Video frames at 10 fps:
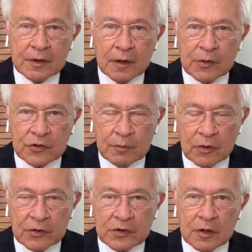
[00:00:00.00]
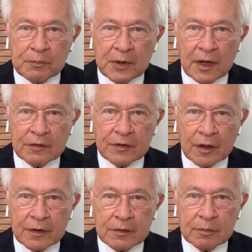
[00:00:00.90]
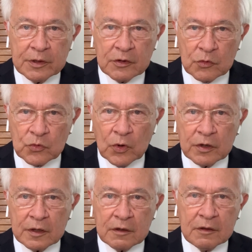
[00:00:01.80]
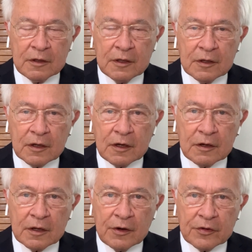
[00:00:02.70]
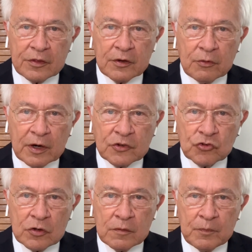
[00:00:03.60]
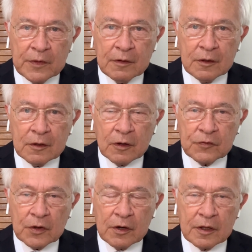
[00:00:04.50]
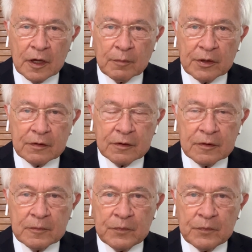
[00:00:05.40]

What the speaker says: And Mr. Morrison applied that, but he was working clearly under the direction of Tony Abbott.